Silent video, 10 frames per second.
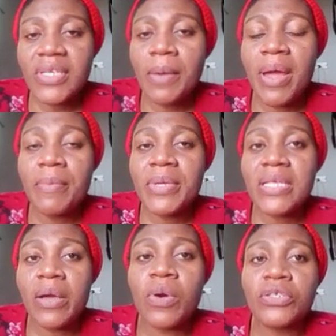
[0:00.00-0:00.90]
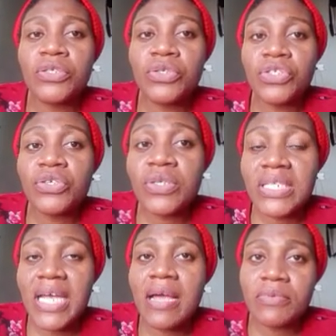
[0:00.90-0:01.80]
perimeter equals to 2
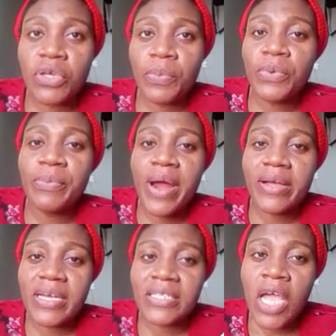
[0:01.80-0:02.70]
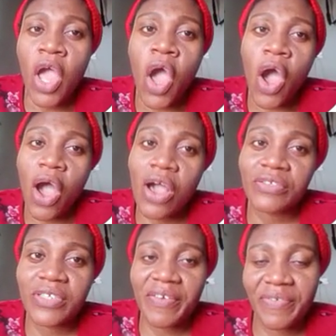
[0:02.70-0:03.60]
times open bracket
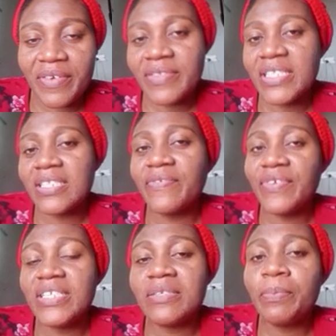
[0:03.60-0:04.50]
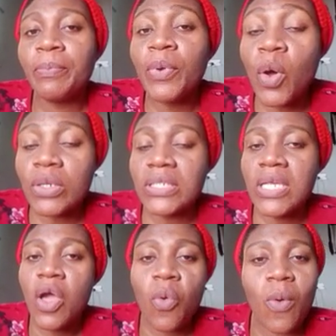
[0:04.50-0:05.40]
100 feet plus
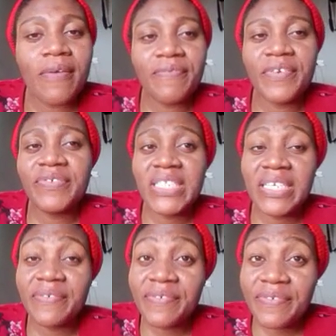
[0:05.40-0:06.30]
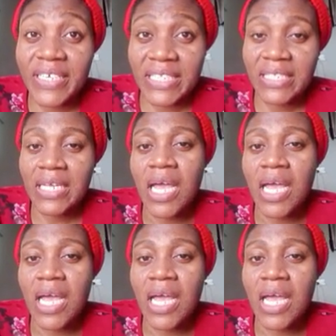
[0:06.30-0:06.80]
150 feet.